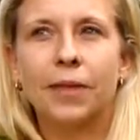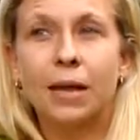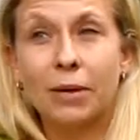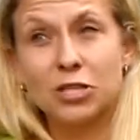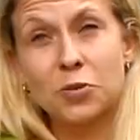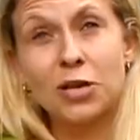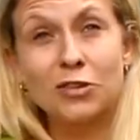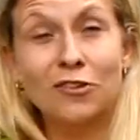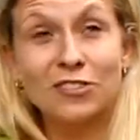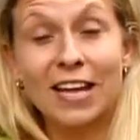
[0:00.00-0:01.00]
About 2 weeks
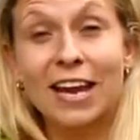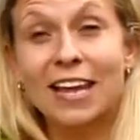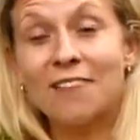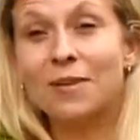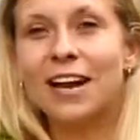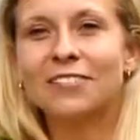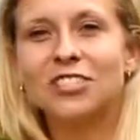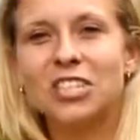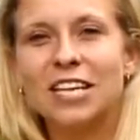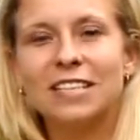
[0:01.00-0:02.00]
after that, I gave my life
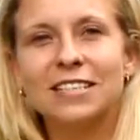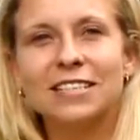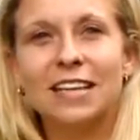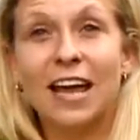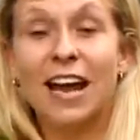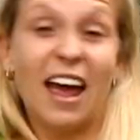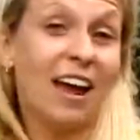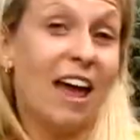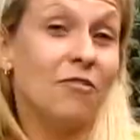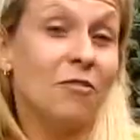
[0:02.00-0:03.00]
to Jesus, and I
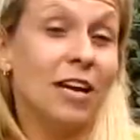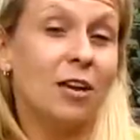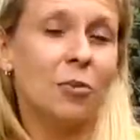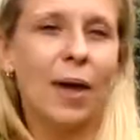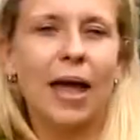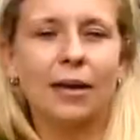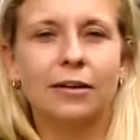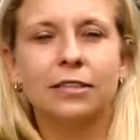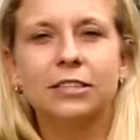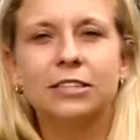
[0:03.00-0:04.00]
haven't really looked back.
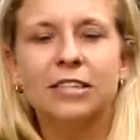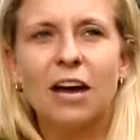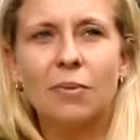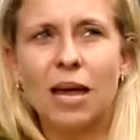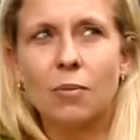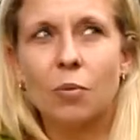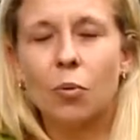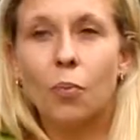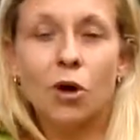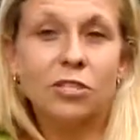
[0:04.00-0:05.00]
I've become a more
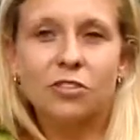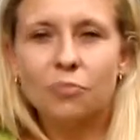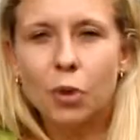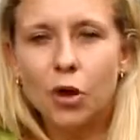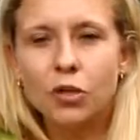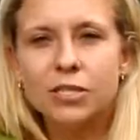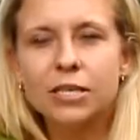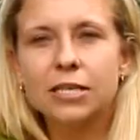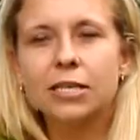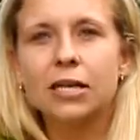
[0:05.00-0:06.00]
positive
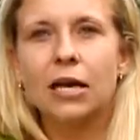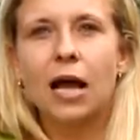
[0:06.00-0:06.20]
person.